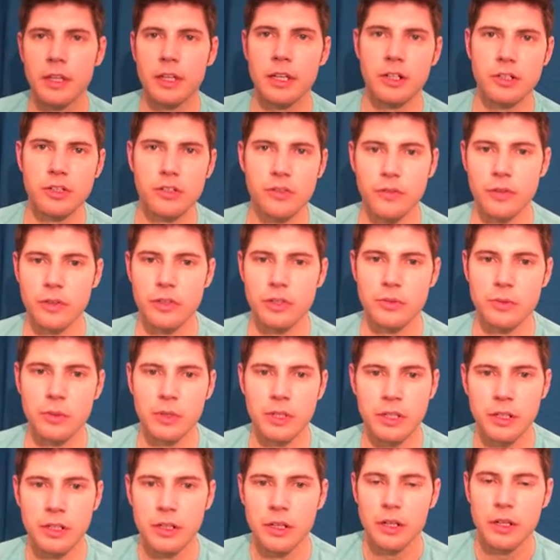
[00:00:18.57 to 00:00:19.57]
There's the first
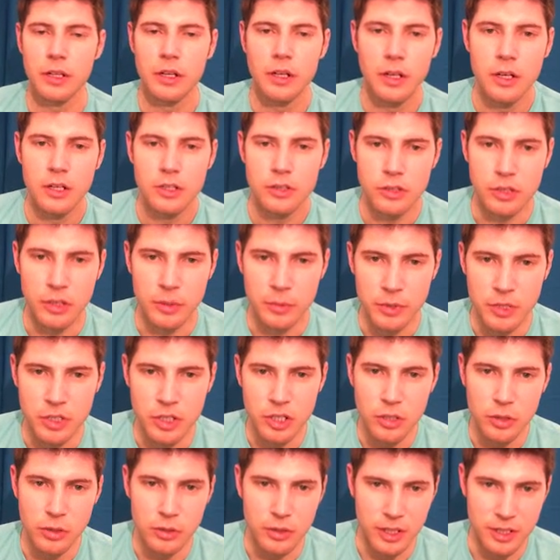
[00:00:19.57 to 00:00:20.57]
one. So number
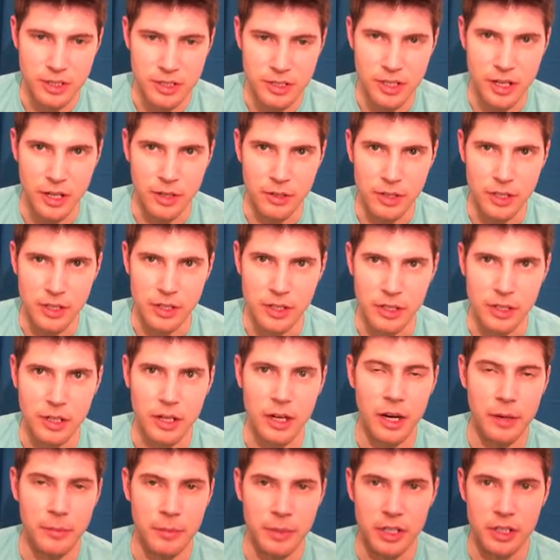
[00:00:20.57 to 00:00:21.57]
two, that's down here.
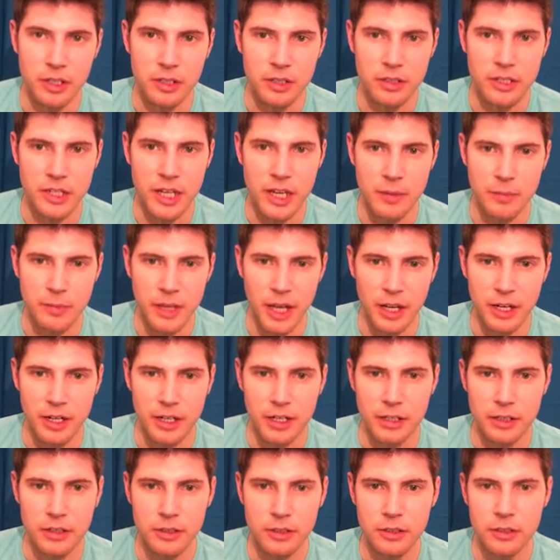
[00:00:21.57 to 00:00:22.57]
How am I gonna name that
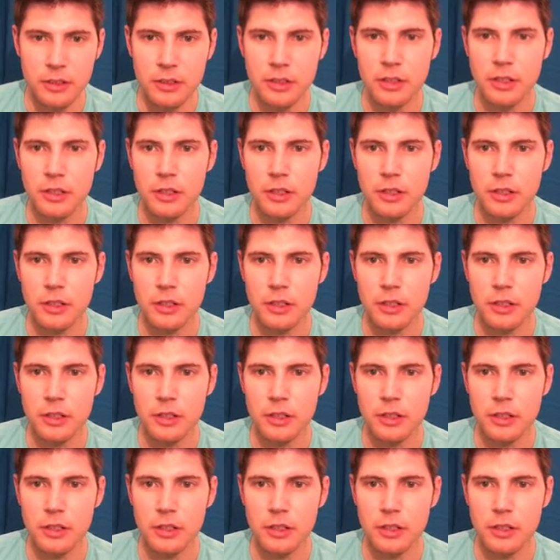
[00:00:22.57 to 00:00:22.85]
angle?